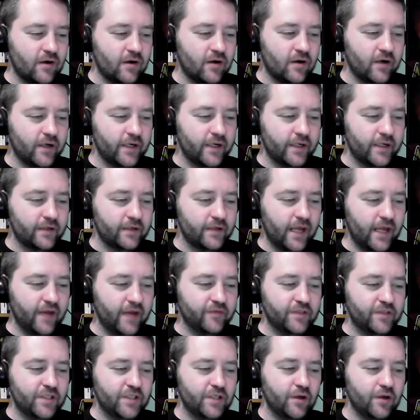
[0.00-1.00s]
on
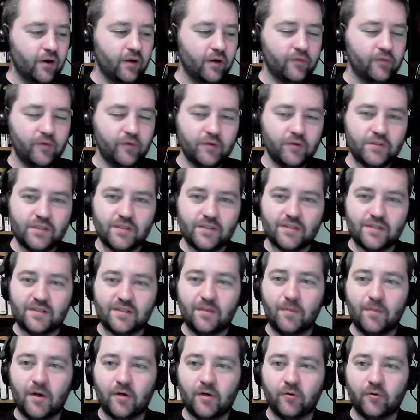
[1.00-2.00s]
FTR versus
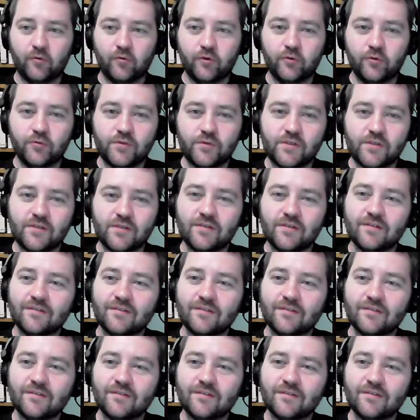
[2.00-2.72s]
the Buckaroos?